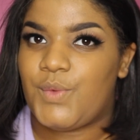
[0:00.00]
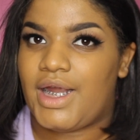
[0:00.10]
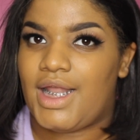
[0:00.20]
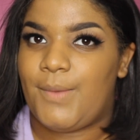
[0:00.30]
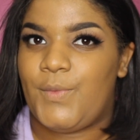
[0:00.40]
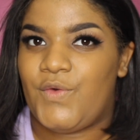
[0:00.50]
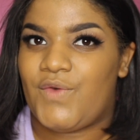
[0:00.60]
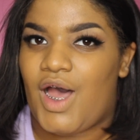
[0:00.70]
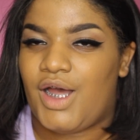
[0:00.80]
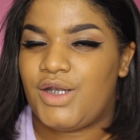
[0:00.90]
We're gonna
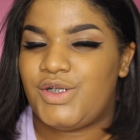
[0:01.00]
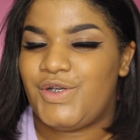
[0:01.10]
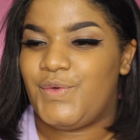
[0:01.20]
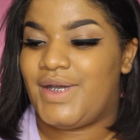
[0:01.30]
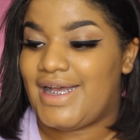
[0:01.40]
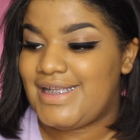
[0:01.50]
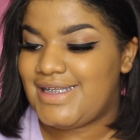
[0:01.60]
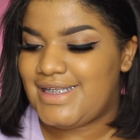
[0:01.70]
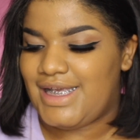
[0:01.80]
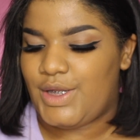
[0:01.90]
move on to
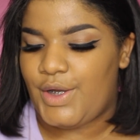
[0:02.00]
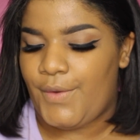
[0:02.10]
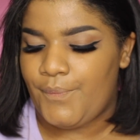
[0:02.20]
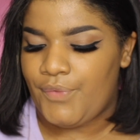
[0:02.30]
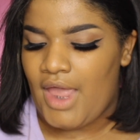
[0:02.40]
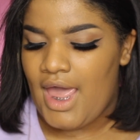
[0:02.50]
concealer,